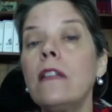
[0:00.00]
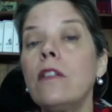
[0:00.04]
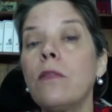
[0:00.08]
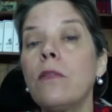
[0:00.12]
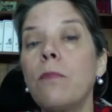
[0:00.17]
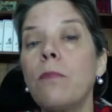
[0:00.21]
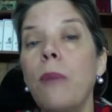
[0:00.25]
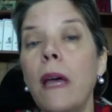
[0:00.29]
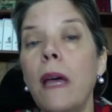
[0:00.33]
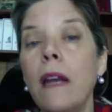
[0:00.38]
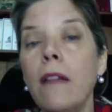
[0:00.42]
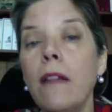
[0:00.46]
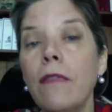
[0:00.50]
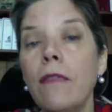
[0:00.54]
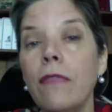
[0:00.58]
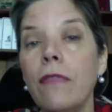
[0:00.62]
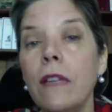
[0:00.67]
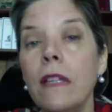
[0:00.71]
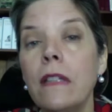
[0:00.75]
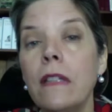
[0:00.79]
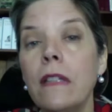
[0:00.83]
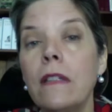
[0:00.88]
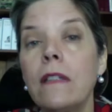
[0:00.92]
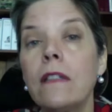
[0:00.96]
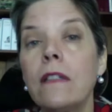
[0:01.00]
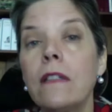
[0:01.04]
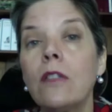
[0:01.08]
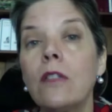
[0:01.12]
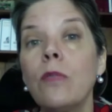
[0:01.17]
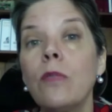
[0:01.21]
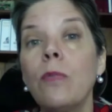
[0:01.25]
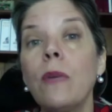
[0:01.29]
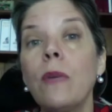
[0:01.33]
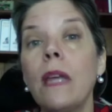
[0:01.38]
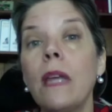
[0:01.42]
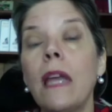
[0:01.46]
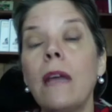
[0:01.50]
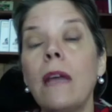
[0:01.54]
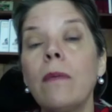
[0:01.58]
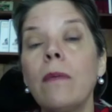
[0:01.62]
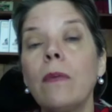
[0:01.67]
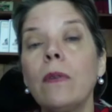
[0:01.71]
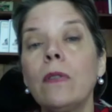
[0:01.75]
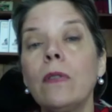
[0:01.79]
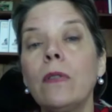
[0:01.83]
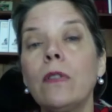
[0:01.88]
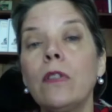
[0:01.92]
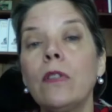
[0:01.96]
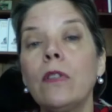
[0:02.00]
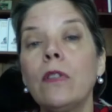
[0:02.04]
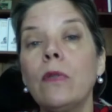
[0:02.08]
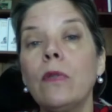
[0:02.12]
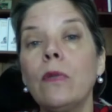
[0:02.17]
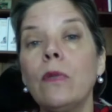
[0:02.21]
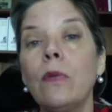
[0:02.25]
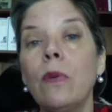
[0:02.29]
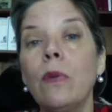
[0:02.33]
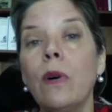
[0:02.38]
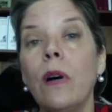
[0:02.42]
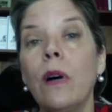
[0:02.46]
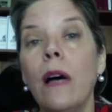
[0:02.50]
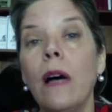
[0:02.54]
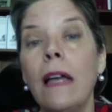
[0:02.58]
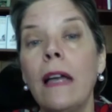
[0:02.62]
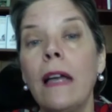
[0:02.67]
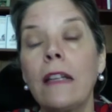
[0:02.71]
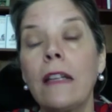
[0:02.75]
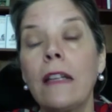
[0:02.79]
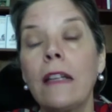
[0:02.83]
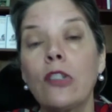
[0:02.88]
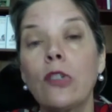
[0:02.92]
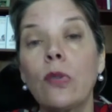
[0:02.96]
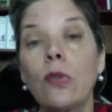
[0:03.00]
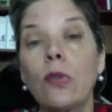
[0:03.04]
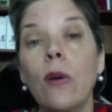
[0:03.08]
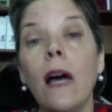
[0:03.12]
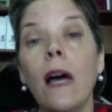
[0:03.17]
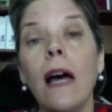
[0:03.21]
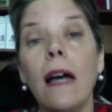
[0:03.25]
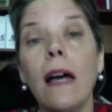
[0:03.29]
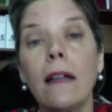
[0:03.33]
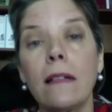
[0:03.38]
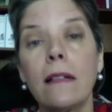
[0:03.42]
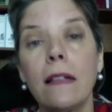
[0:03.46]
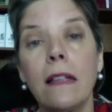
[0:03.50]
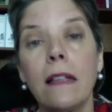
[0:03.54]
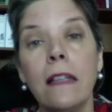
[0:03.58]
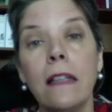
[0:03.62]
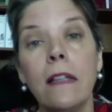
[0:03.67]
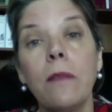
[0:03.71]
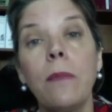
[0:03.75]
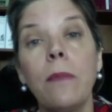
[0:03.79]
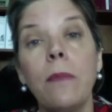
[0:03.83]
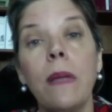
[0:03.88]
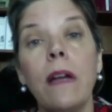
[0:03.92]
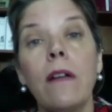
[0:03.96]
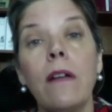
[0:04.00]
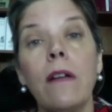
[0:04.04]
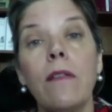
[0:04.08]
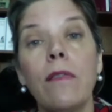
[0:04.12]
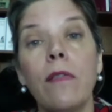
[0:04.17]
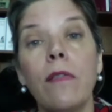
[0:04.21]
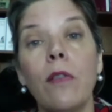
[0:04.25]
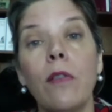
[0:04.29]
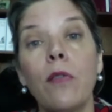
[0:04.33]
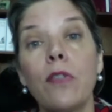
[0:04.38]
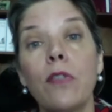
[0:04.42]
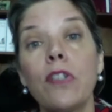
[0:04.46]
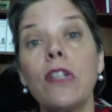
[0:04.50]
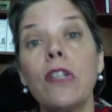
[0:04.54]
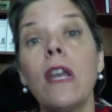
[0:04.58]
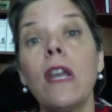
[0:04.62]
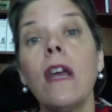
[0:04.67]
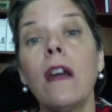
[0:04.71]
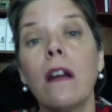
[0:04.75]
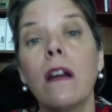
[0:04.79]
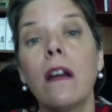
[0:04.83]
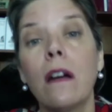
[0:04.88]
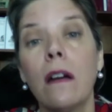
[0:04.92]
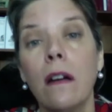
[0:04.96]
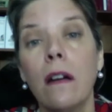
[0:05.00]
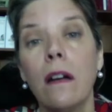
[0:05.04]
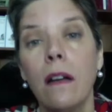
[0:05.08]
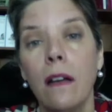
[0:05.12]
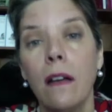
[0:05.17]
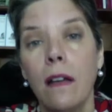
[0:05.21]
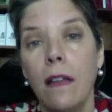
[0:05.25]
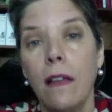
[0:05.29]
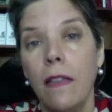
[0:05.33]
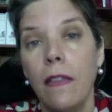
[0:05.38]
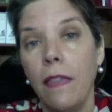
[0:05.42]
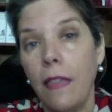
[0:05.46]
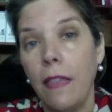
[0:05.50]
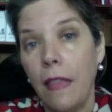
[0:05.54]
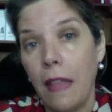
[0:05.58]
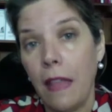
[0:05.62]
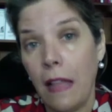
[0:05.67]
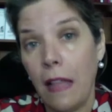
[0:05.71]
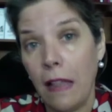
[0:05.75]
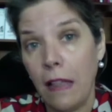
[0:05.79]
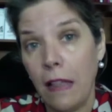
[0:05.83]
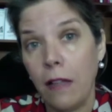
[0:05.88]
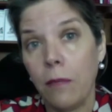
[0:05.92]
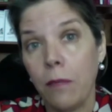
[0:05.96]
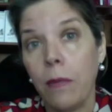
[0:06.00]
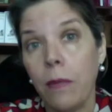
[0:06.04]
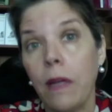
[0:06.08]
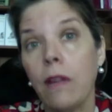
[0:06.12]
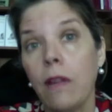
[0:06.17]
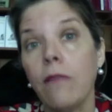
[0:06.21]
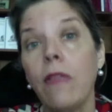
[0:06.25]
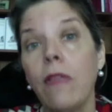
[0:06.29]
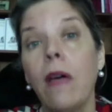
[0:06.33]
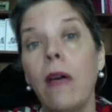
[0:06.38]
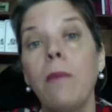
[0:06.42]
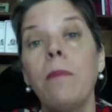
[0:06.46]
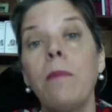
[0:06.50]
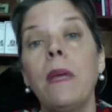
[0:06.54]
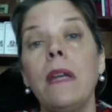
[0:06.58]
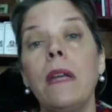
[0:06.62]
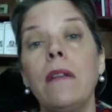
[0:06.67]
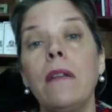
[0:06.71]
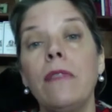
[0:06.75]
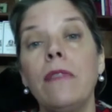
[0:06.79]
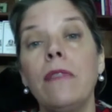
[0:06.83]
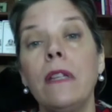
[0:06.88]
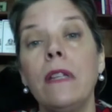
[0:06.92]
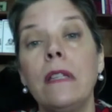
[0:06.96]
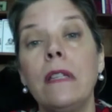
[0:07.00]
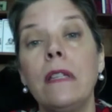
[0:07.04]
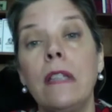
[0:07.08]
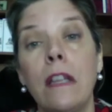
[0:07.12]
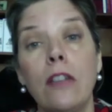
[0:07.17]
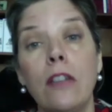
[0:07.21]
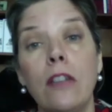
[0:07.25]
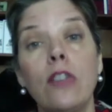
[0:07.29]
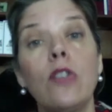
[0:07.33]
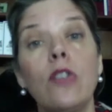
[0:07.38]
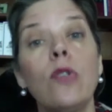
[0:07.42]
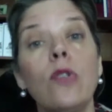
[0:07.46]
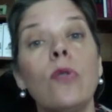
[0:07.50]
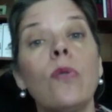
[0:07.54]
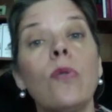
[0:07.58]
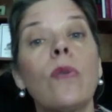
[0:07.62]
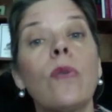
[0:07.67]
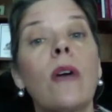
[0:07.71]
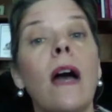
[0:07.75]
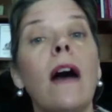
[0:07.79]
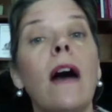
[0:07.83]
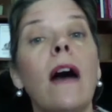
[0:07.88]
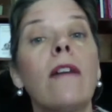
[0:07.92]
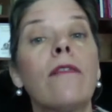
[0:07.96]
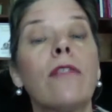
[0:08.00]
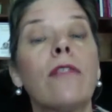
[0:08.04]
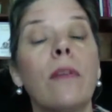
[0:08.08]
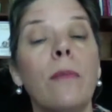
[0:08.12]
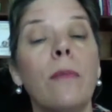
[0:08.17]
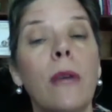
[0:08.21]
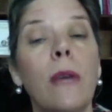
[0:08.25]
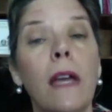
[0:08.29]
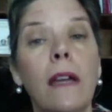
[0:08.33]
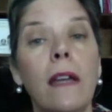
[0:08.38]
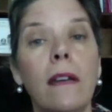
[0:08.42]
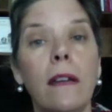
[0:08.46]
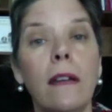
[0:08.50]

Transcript: your benefit to be able to extract a little bit of, or share a little bit of that benefit that you got from it.